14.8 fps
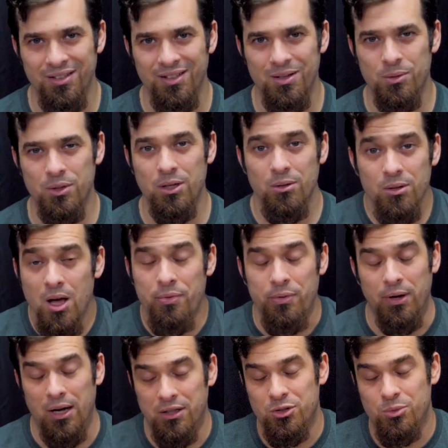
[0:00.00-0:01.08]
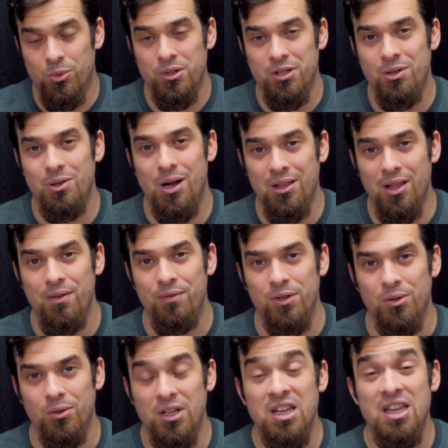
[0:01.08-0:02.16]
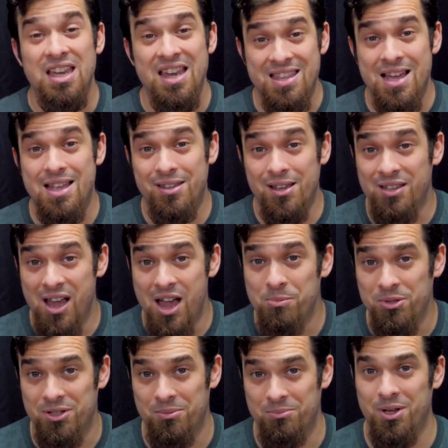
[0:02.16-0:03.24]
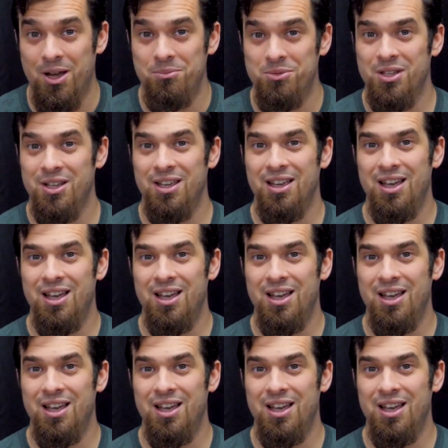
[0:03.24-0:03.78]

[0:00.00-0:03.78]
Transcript: And when they go, Nothing, I just want to tell you I love you. And that does happen sometimes.